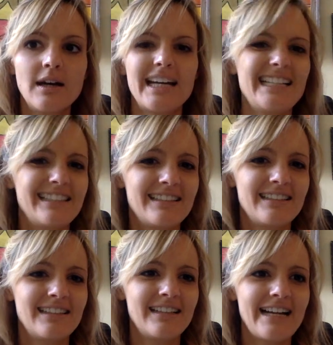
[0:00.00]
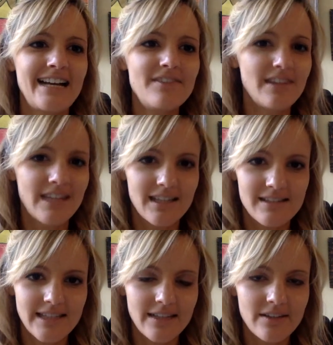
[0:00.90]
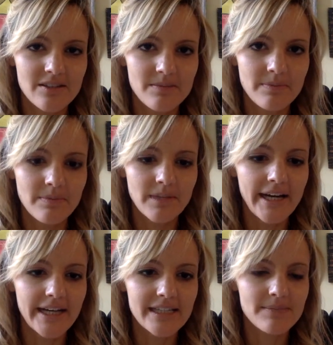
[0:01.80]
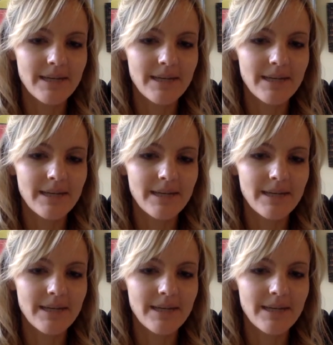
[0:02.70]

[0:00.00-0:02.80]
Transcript: I didn't have to think inside of those lines,